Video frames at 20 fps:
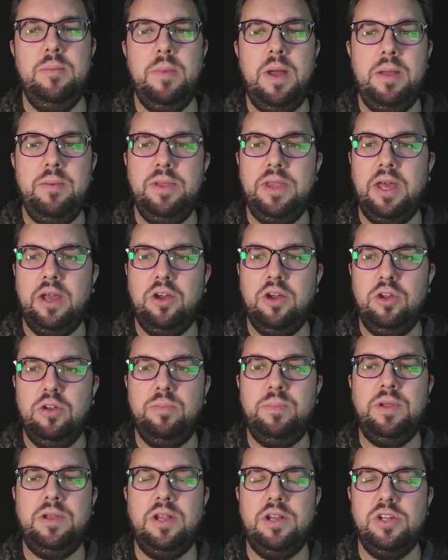there
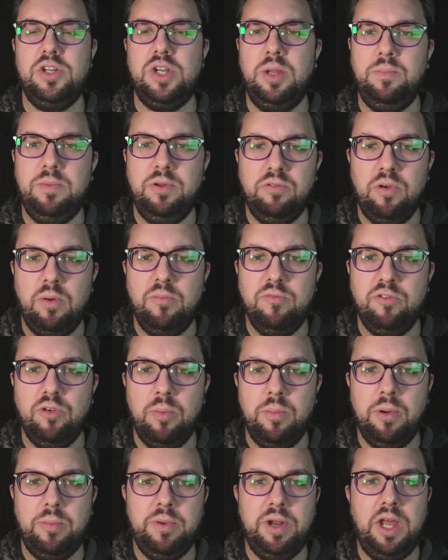could potentially be room for
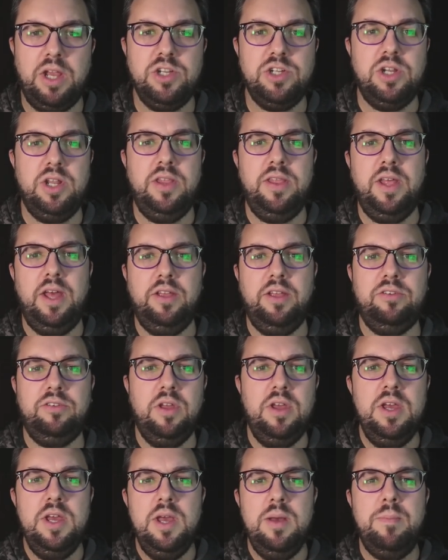Abomination in this.
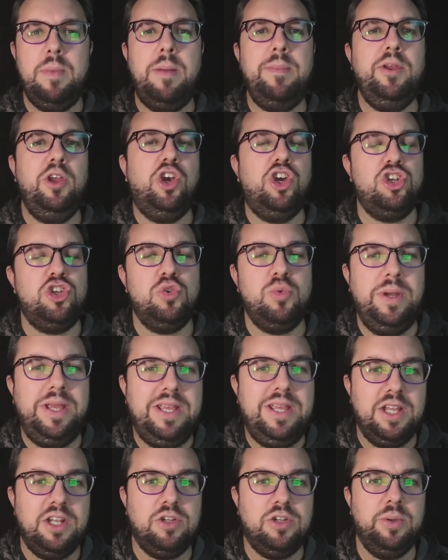Maybe you could
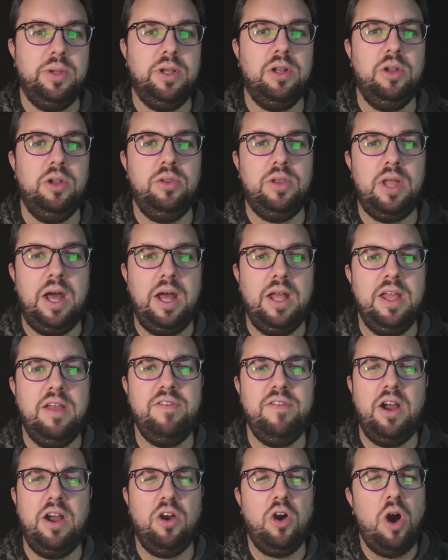tweak it to include that. In
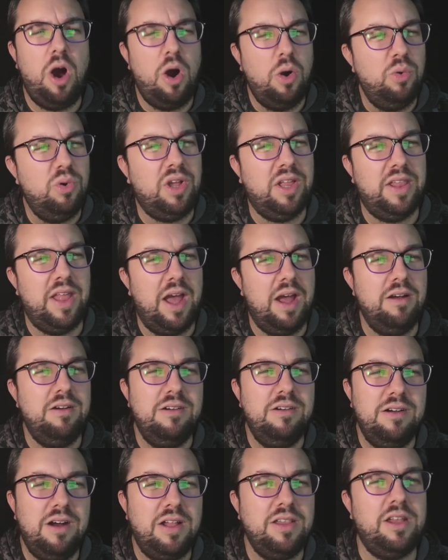fact, I got Hulk in there.
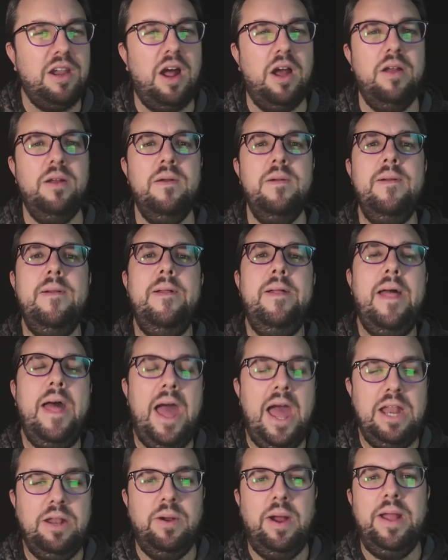I don't know.
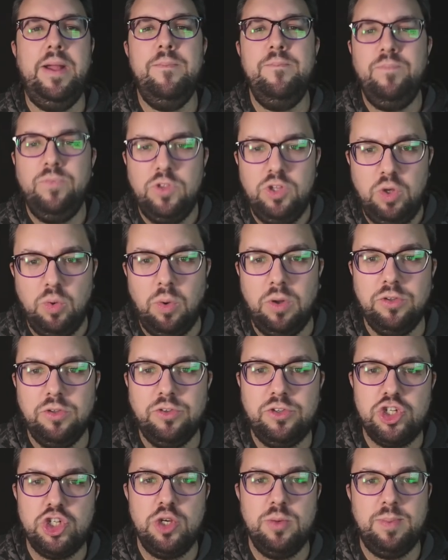Anyway, you want
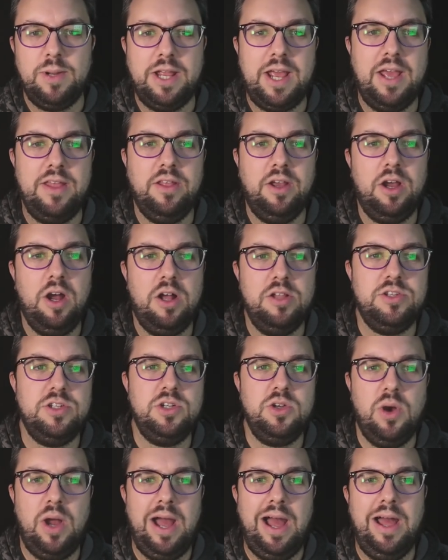to duplicate the cards in
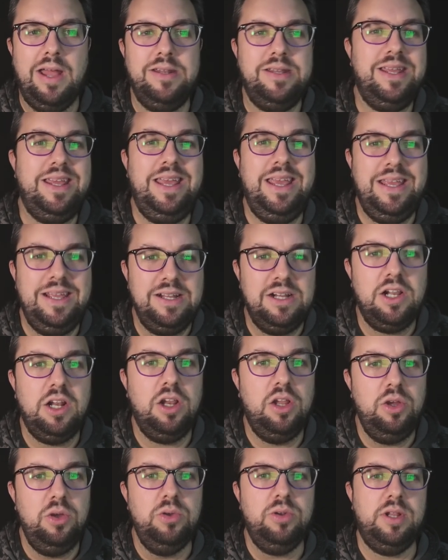your hand,
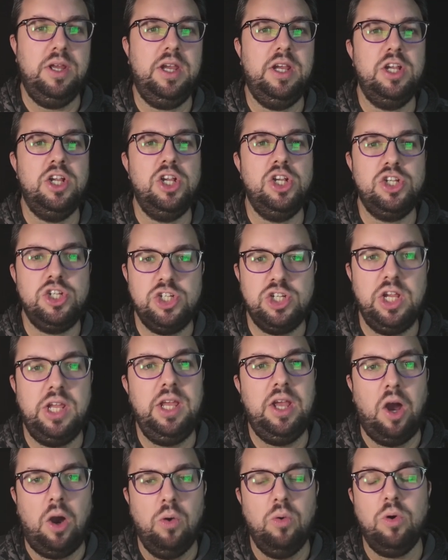including
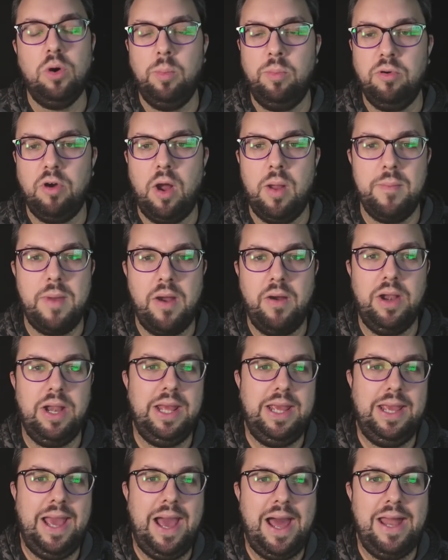She-Hulk
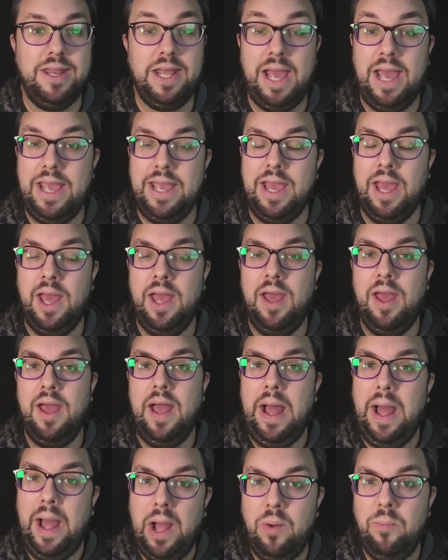primarily. And hey,
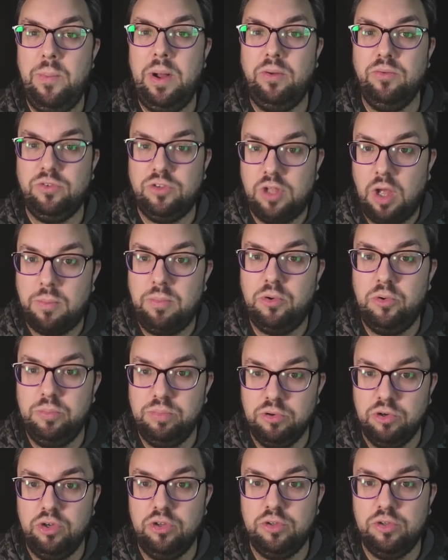how about double
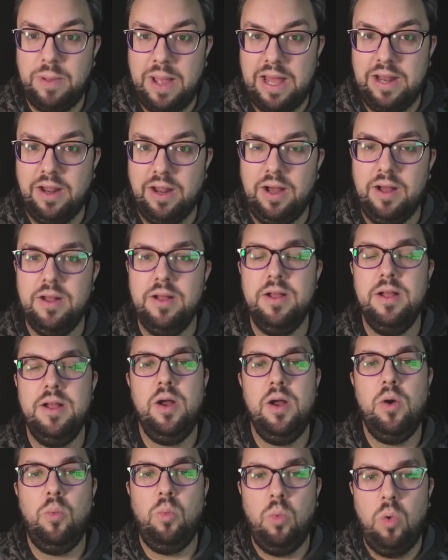Bruce Banner?
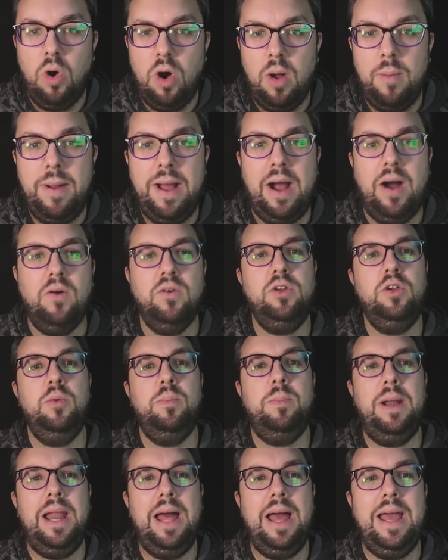What about you
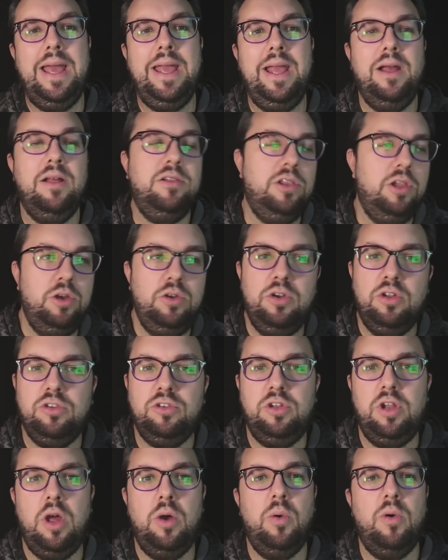play Luna
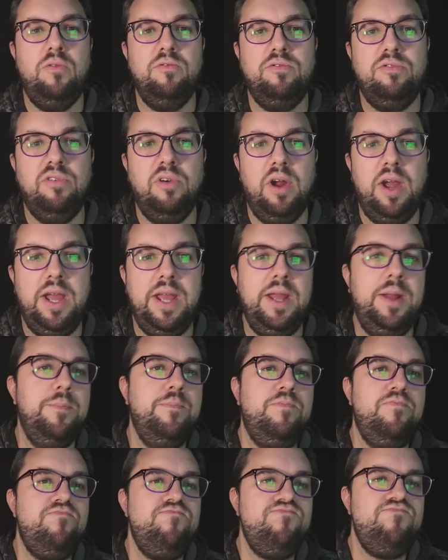Snow on 3,
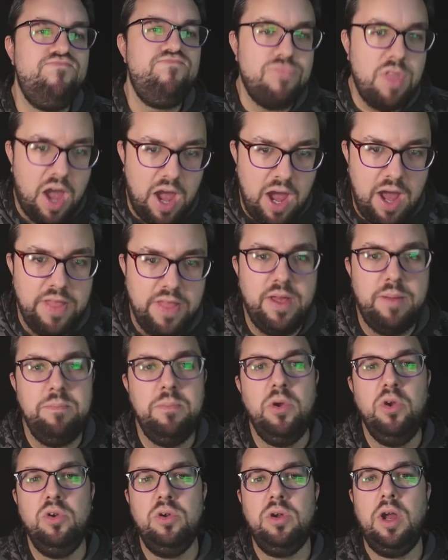then
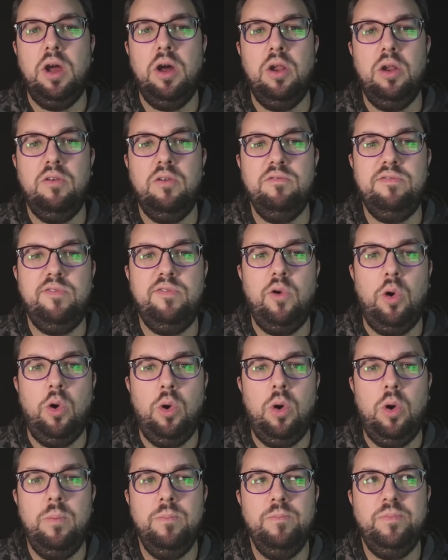Moon Girl on
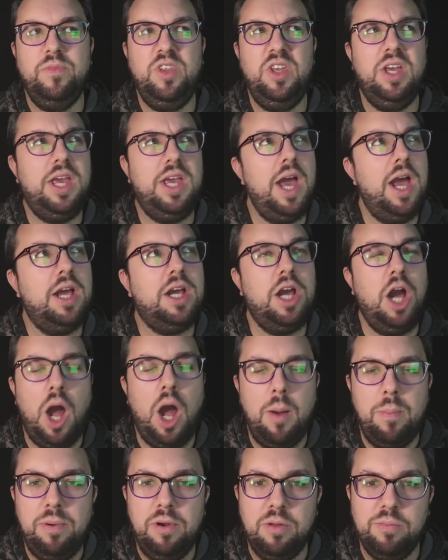4. You get a
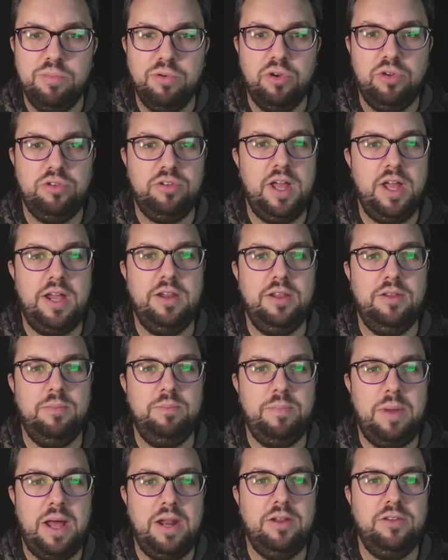couple of Bruce
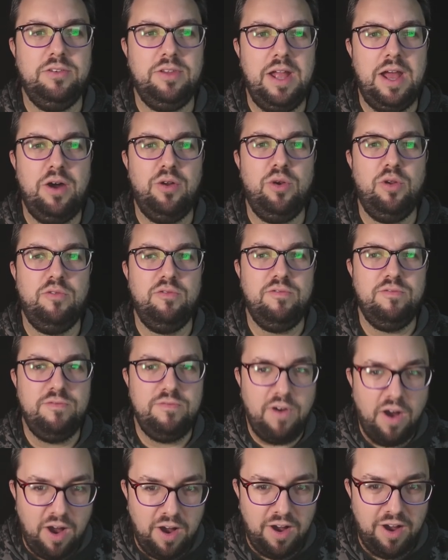Banners down on
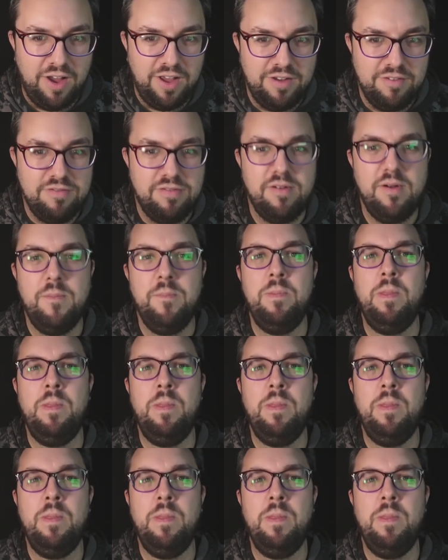5,